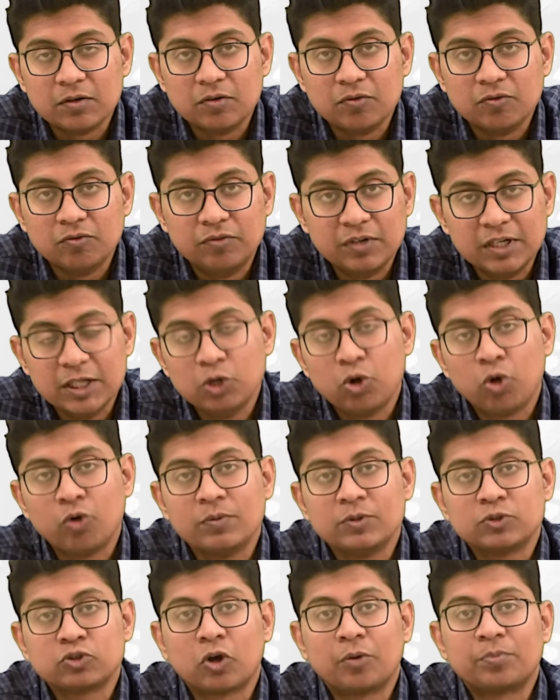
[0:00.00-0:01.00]
Willy
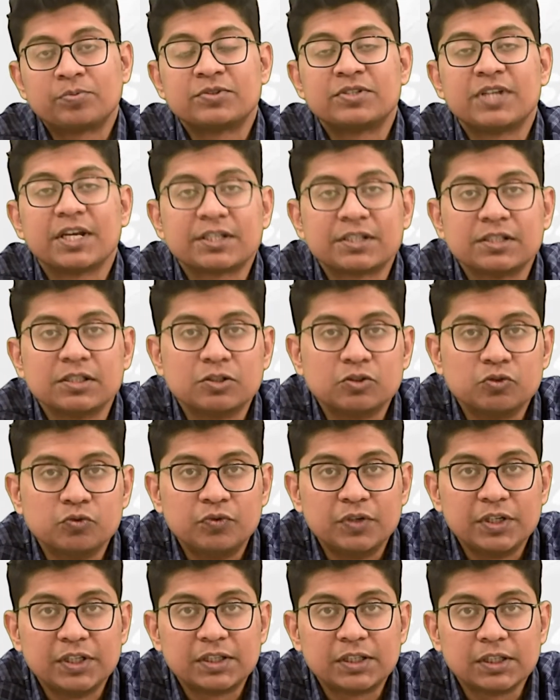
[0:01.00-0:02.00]
Loman's obsession
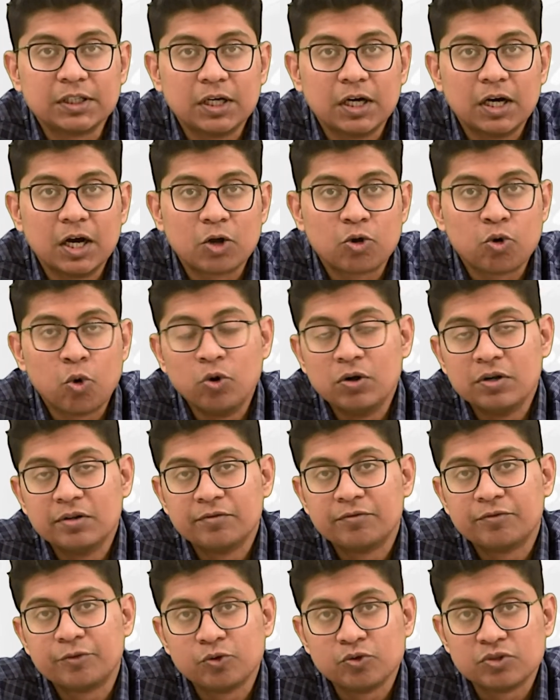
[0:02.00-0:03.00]
with a golden
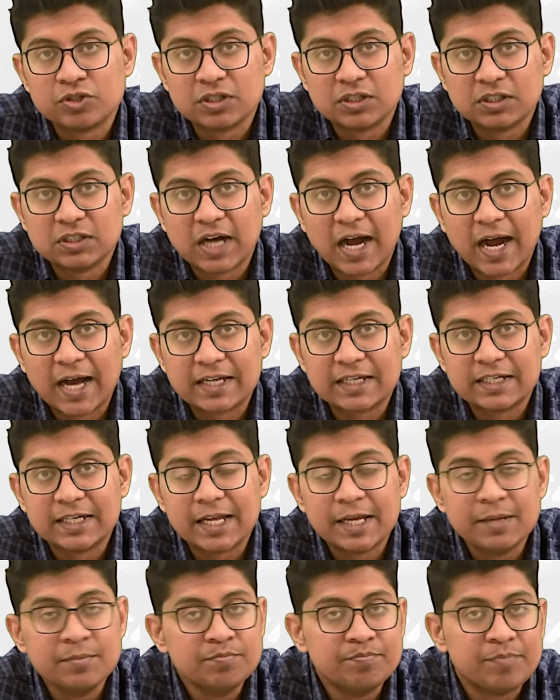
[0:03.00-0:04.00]
future and an
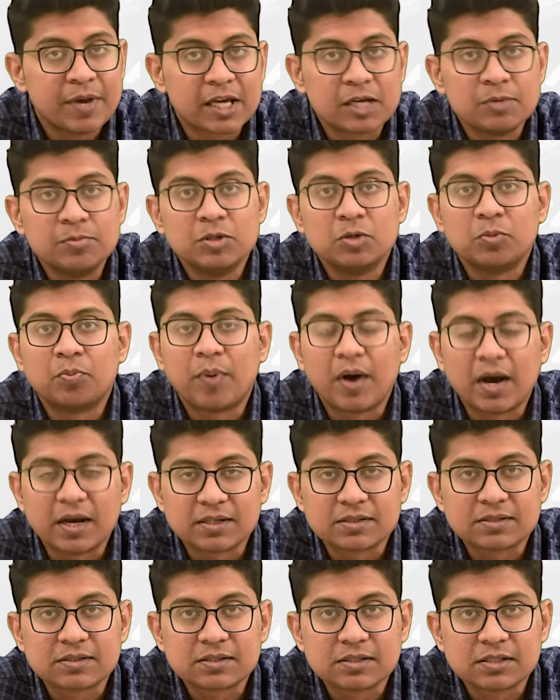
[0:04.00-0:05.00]
impeccable
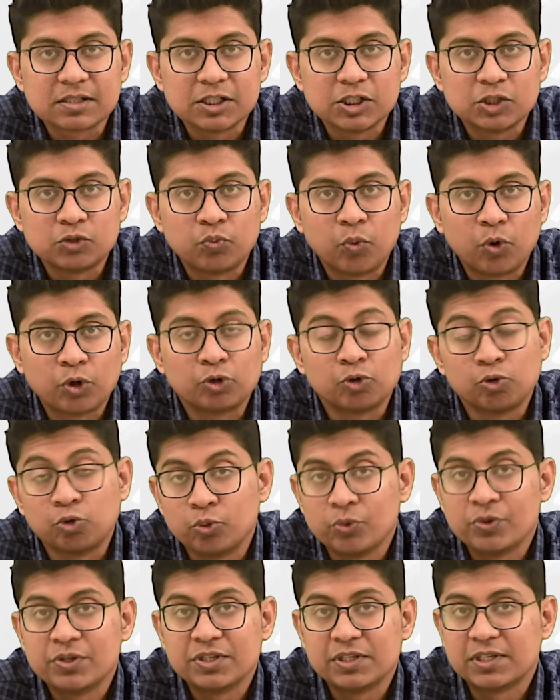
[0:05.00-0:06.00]
past is what
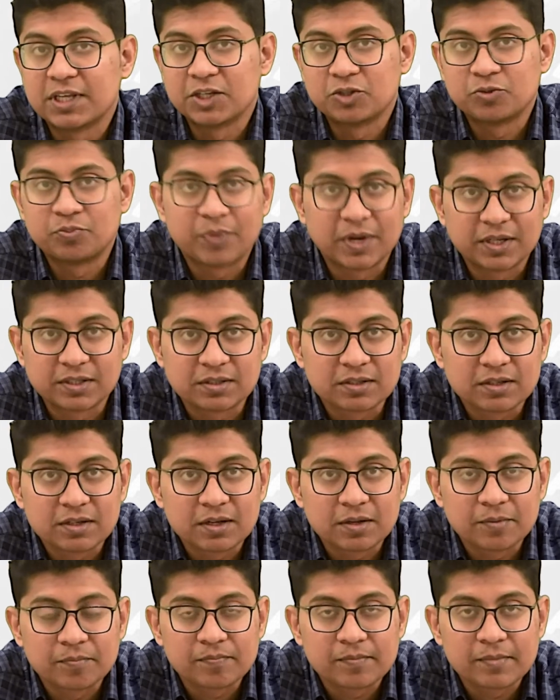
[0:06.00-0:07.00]
ruins his present.
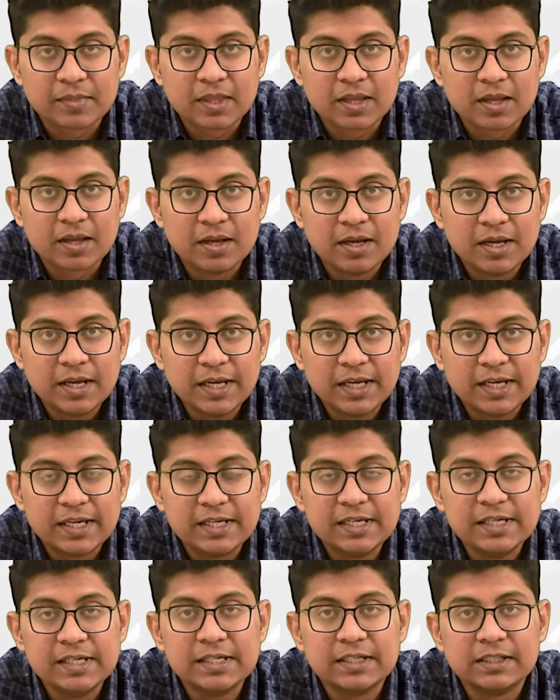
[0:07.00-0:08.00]

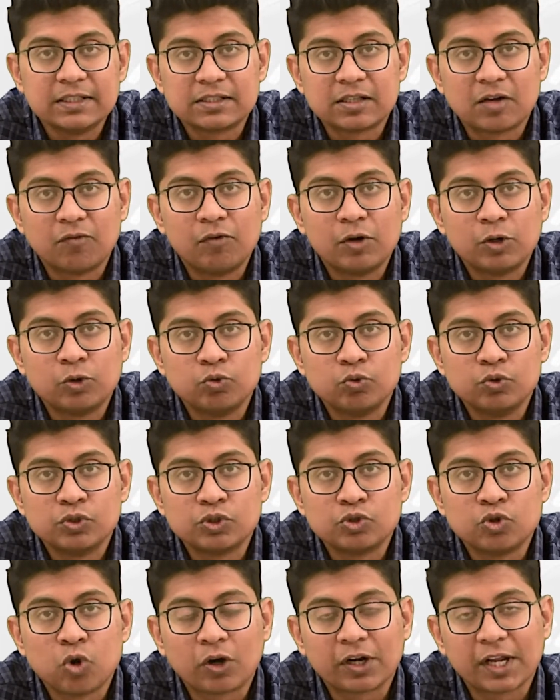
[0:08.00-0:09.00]
He is someone who is
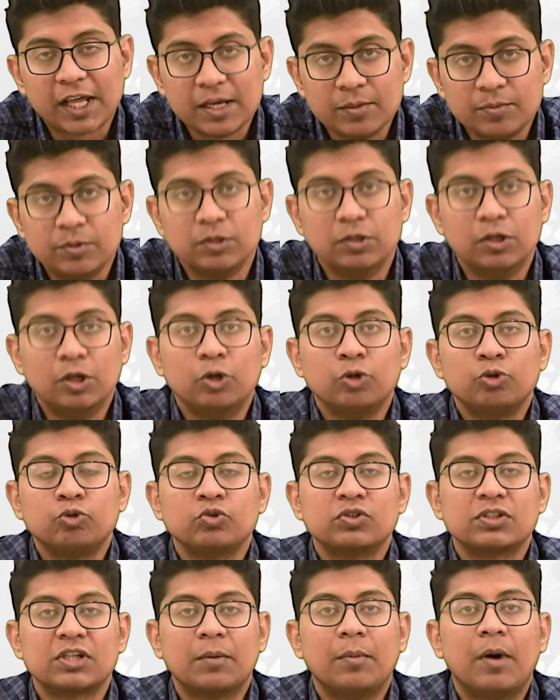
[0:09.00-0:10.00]
not able to
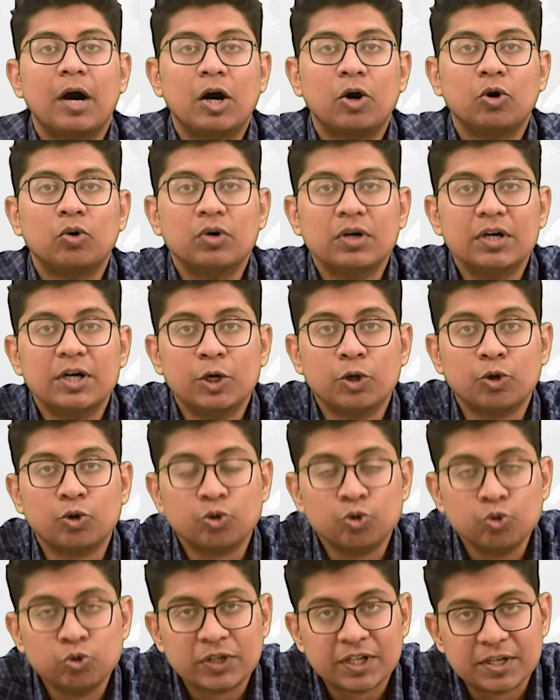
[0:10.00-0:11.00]
somehow
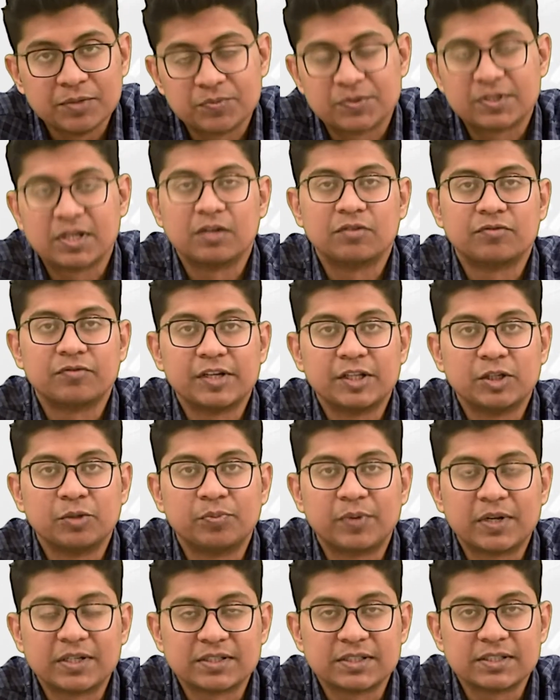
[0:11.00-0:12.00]
root himself in the
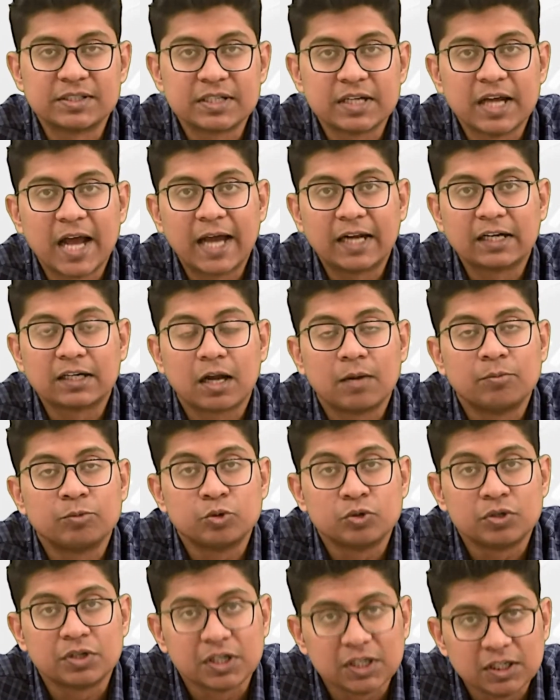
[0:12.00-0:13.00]
present and come
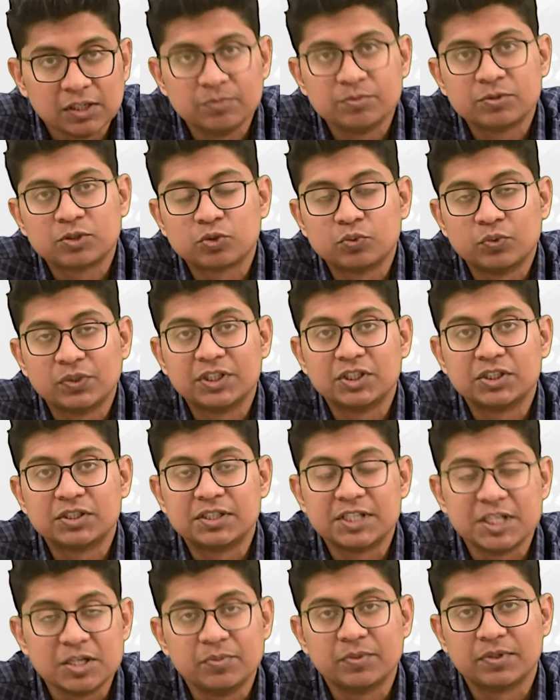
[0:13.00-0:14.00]
to terms with his
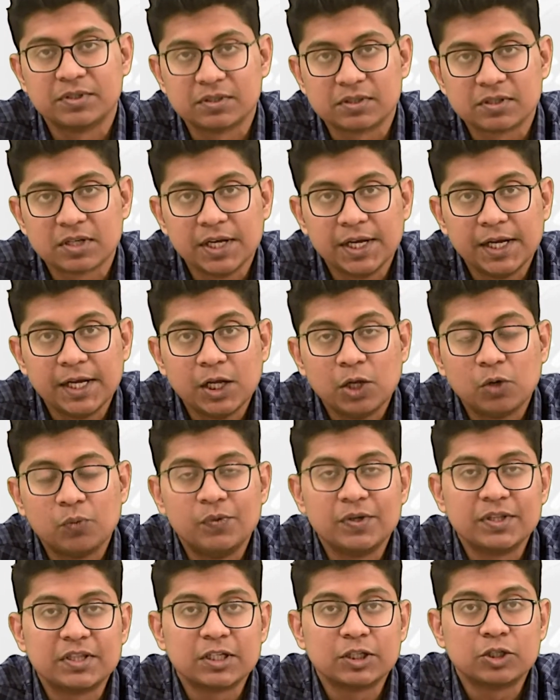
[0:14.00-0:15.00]
demons,
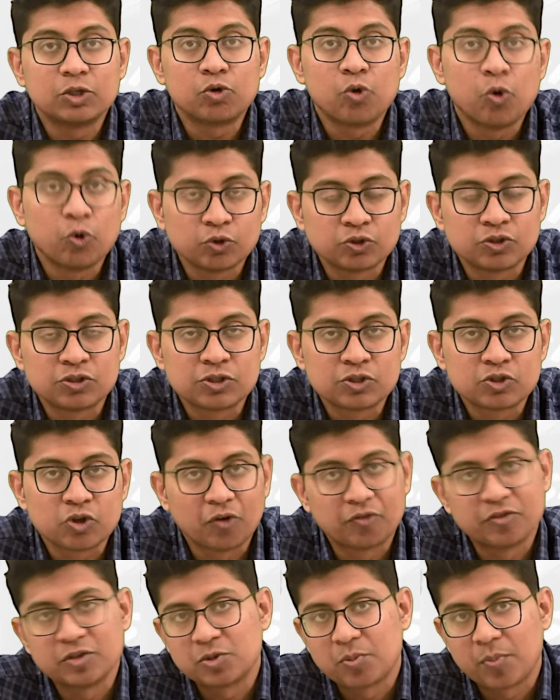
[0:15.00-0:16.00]
with the ghosts
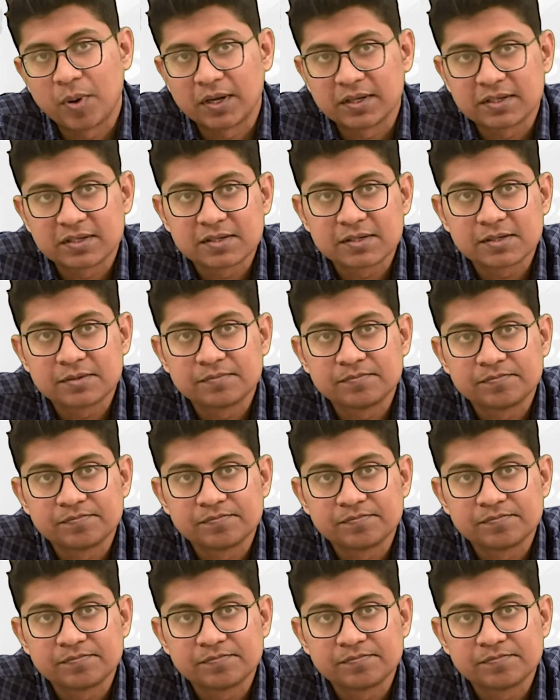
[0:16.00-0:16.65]
of his past.